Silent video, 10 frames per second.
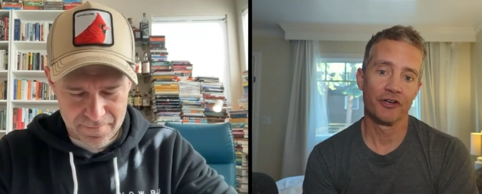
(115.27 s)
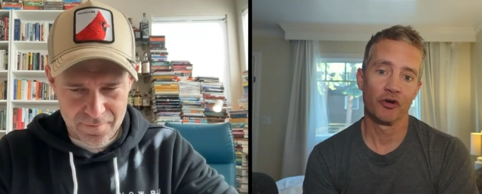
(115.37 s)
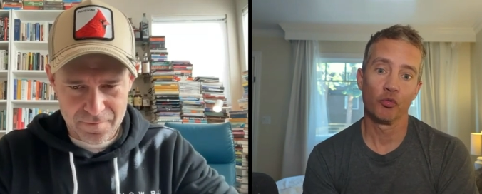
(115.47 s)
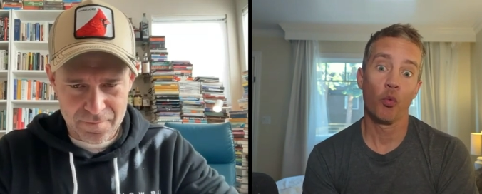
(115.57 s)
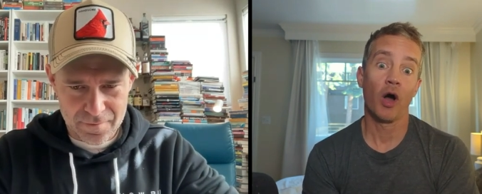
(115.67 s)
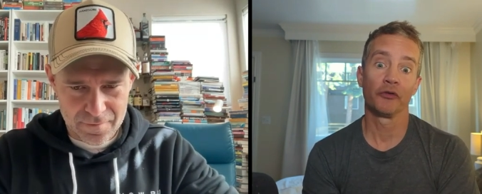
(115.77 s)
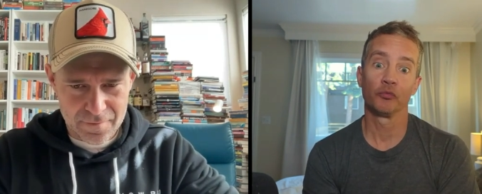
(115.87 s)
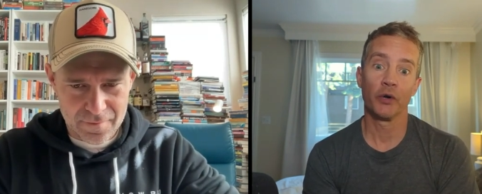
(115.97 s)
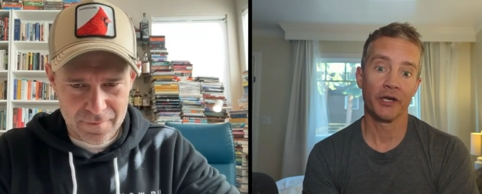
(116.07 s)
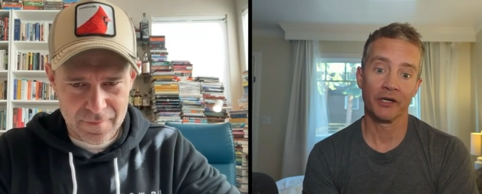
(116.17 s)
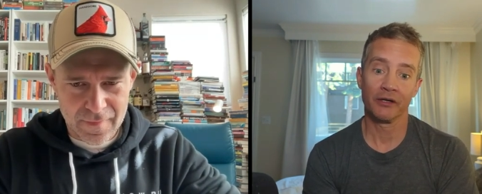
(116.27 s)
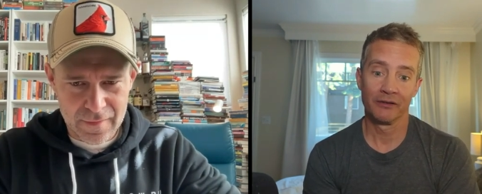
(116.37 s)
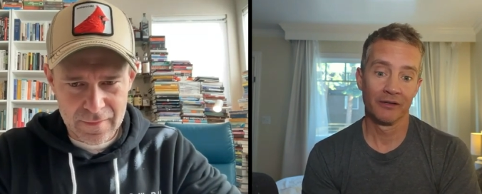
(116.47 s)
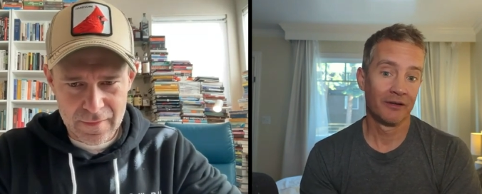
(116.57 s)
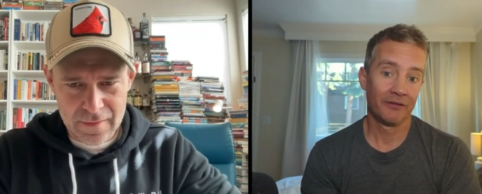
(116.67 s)
Speaker 1: you know, 1 winner.
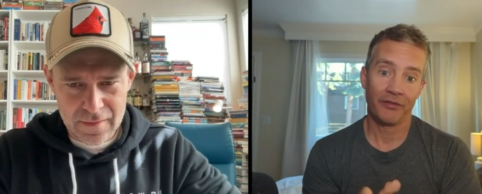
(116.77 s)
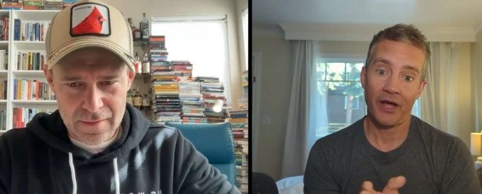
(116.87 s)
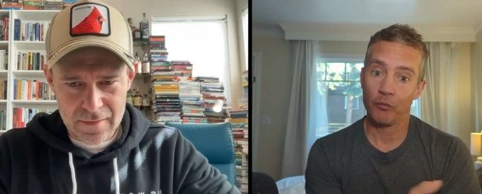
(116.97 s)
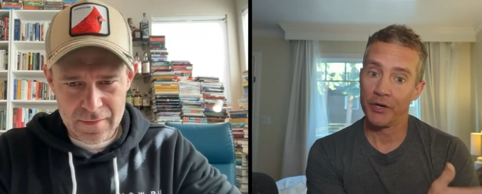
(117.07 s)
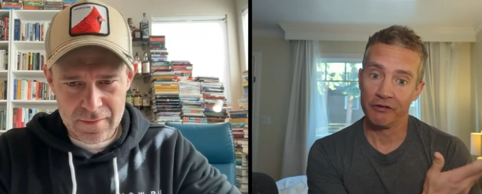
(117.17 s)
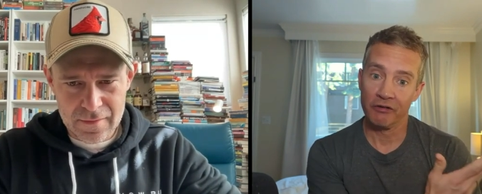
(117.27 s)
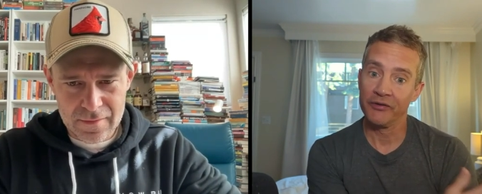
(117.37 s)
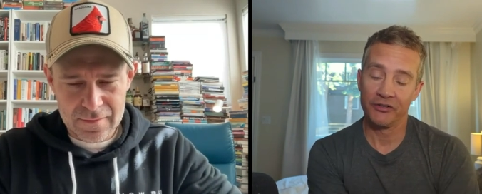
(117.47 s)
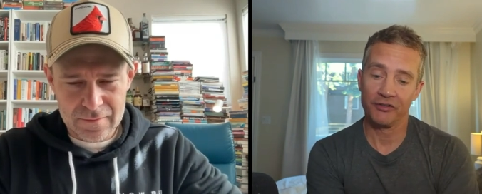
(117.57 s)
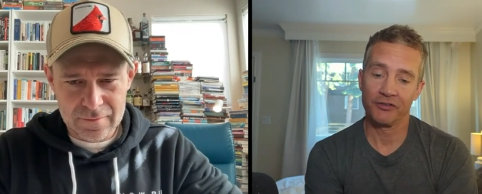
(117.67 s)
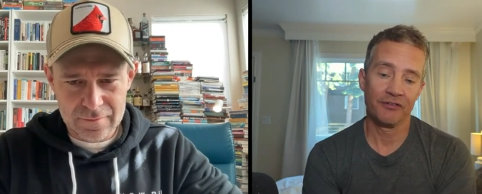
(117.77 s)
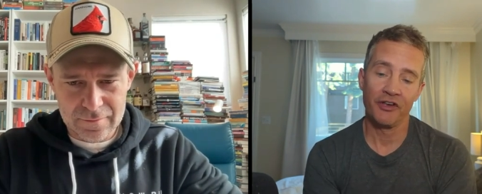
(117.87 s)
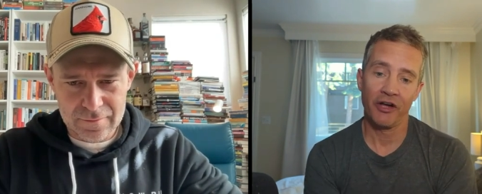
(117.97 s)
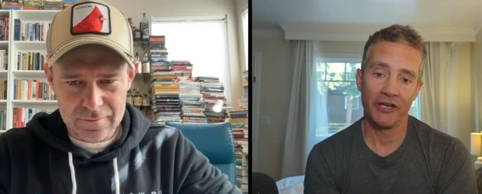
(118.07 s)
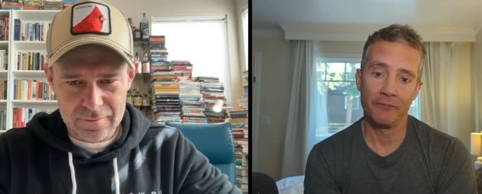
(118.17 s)
That winner, if it's a
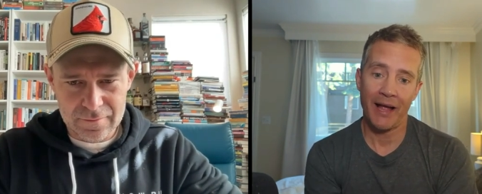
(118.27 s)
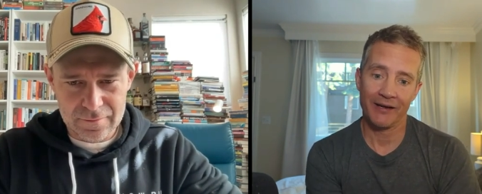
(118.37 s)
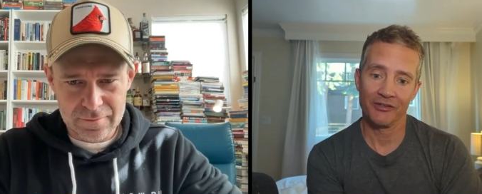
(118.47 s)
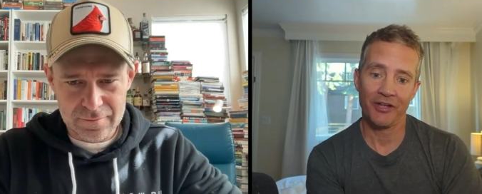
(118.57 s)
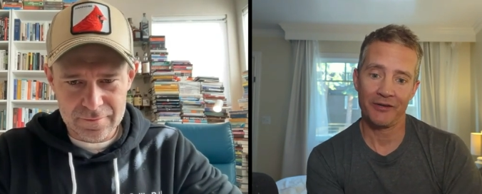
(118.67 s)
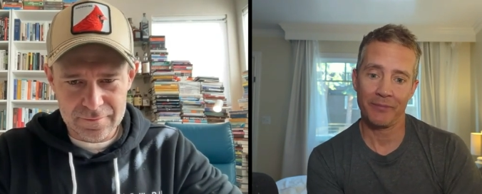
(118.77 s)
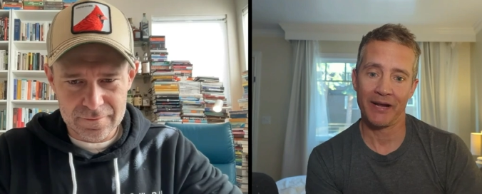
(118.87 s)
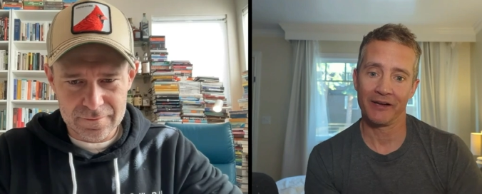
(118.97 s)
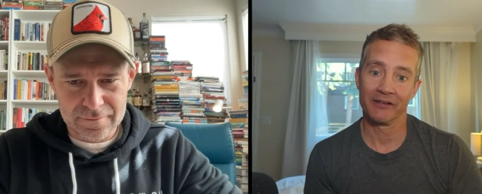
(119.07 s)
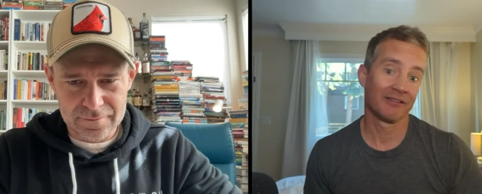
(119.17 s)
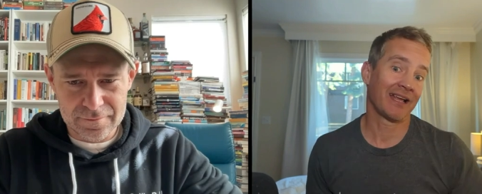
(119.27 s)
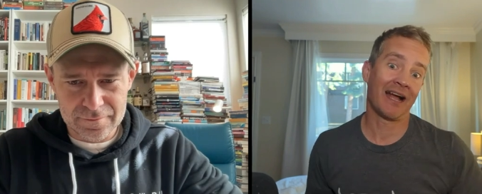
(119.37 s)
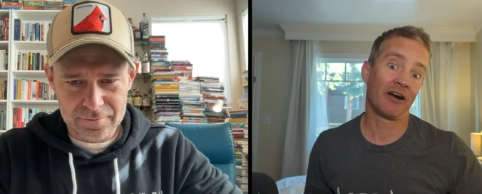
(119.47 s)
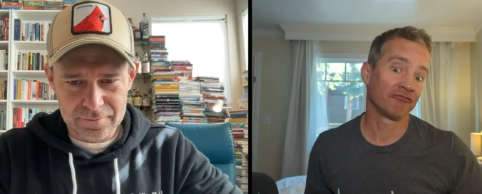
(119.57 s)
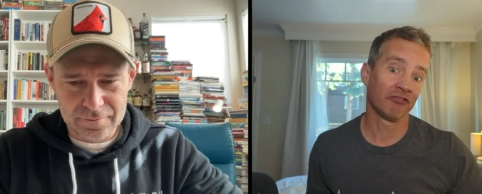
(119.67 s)
9-bagger, 10-bagger, it
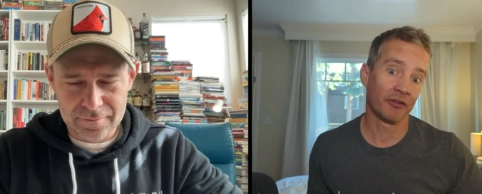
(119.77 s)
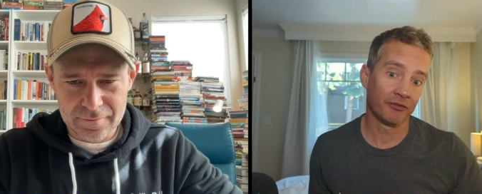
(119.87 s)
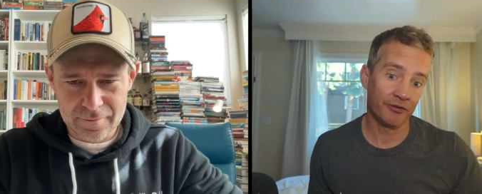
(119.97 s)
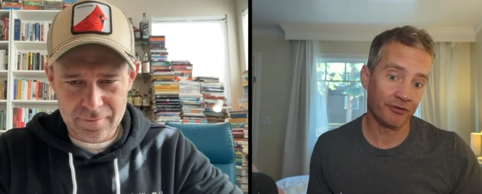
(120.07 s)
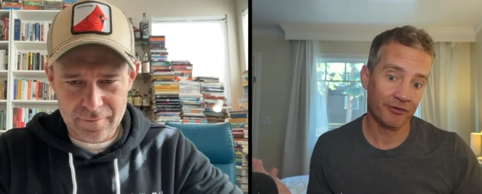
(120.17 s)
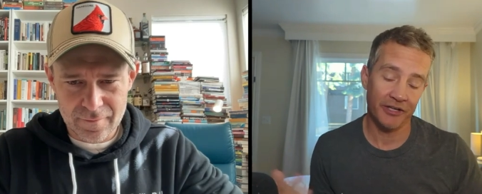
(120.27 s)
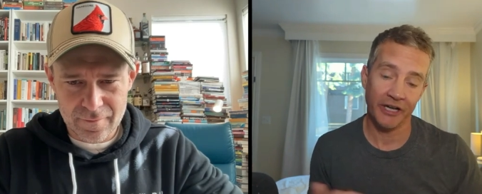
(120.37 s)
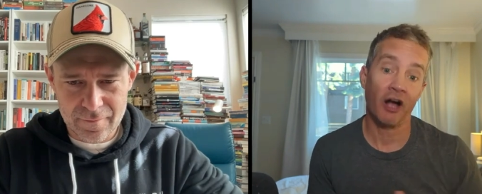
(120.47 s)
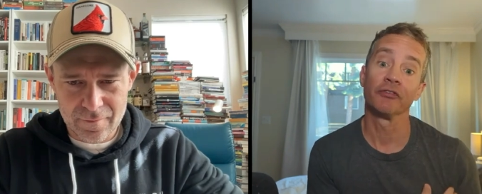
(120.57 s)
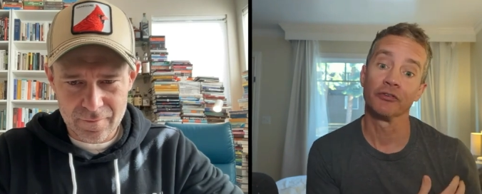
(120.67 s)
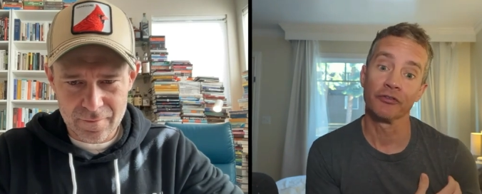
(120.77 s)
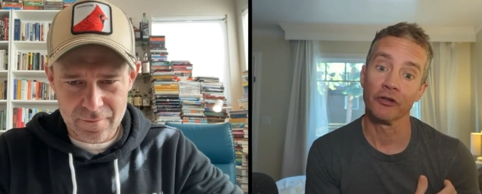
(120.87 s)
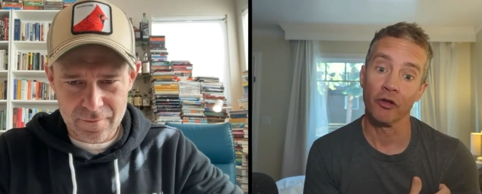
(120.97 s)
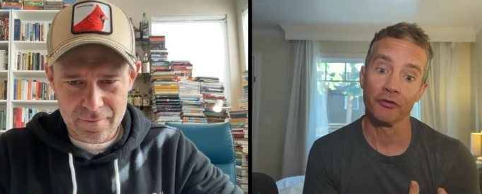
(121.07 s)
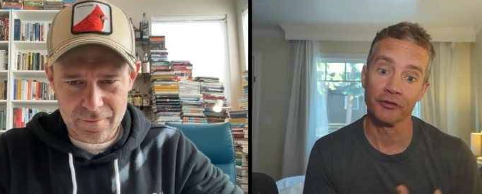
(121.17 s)
outruns, it covers the
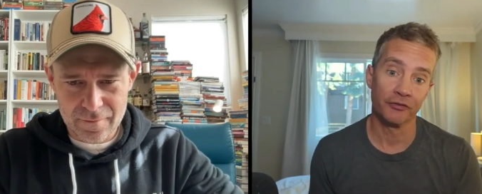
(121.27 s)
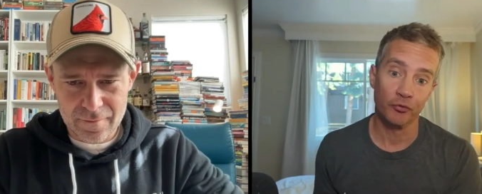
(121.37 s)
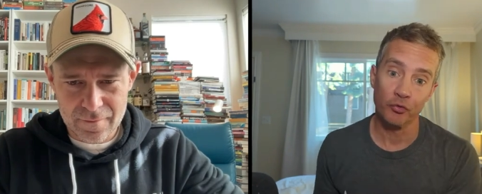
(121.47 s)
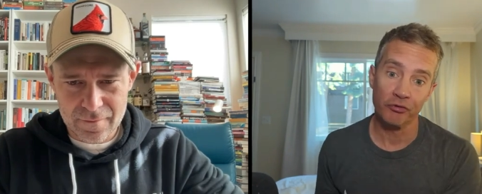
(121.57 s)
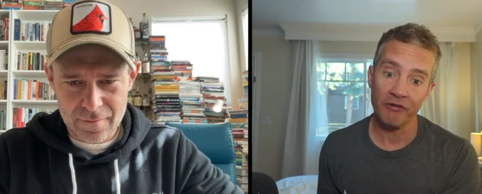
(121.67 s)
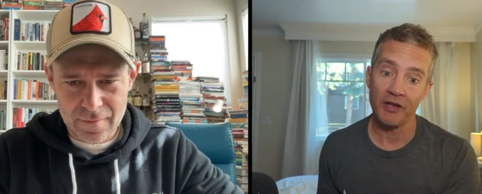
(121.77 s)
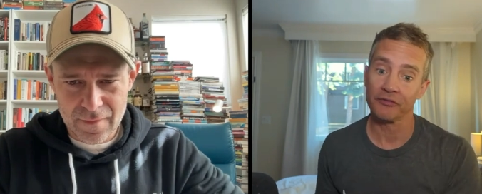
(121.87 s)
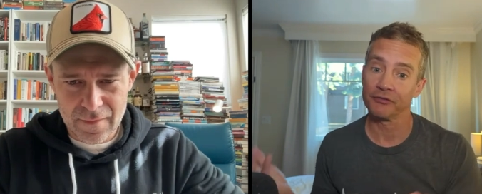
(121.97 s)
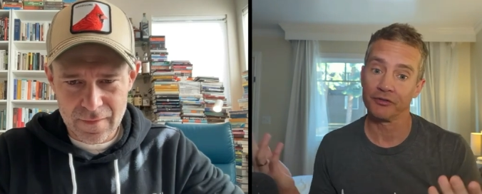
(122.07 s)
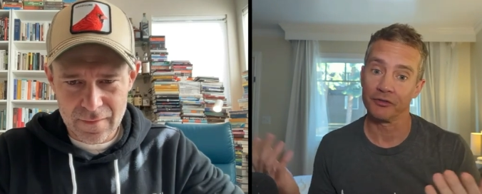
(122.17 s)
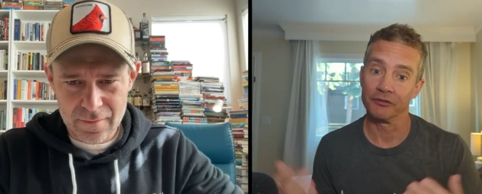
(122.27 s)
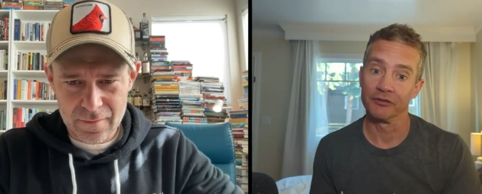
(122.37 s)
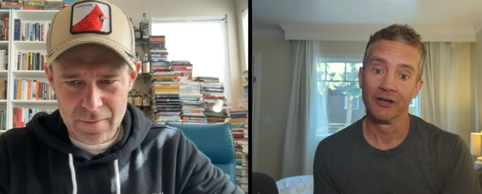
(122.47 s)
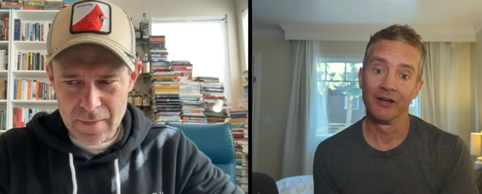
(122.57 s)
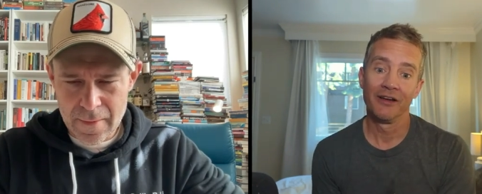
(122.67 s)
losses of all the rest. So
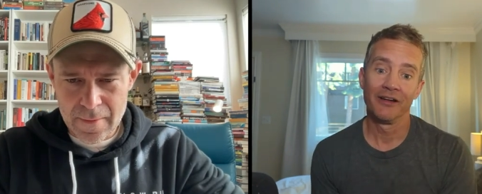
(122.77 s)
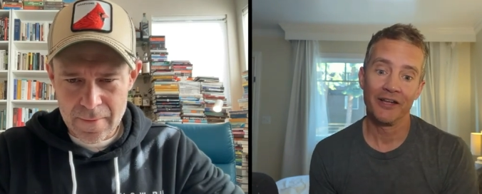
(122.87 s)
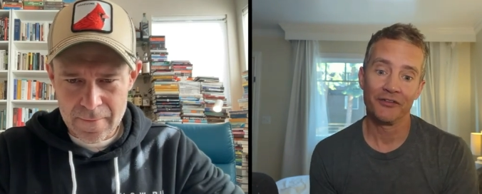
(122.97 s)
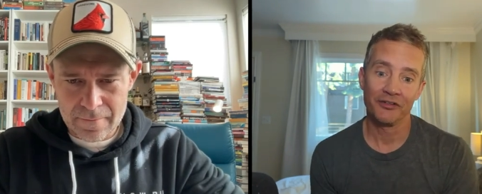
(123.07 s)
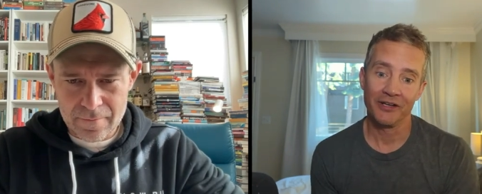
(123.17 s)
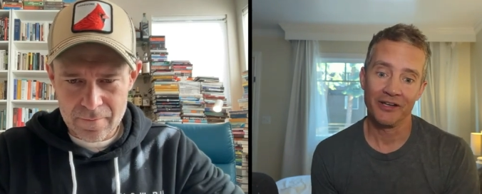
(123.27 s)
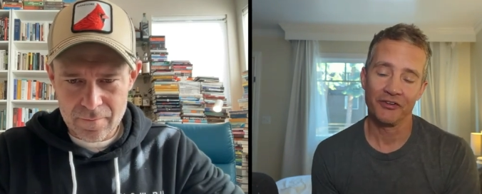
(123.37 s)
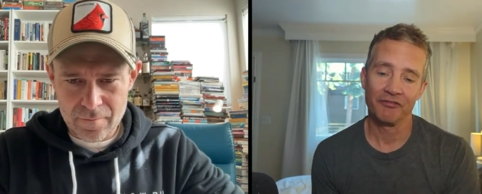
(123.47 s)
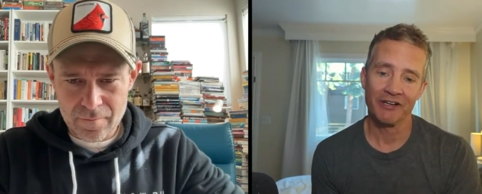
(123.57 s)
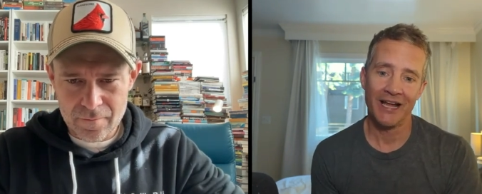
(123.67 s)
it's a very